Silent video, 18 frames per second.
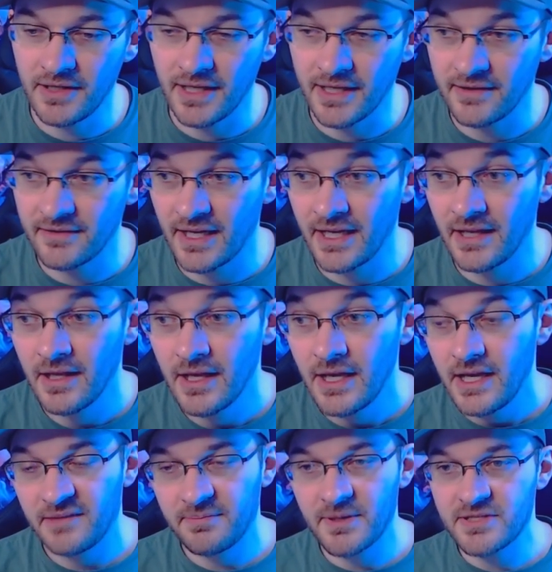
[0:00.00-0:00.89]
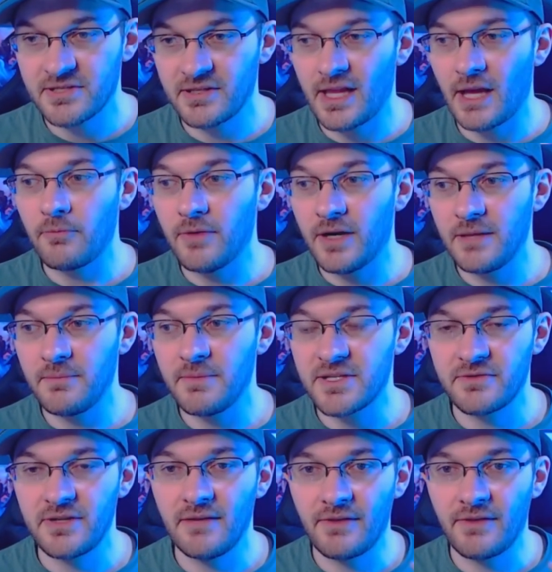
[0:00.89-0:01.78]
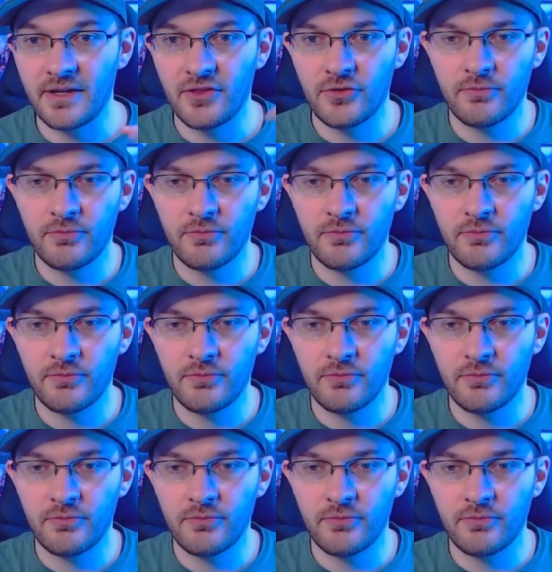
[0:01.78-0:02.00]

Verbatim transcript: Like, say, especially that one mission where you have like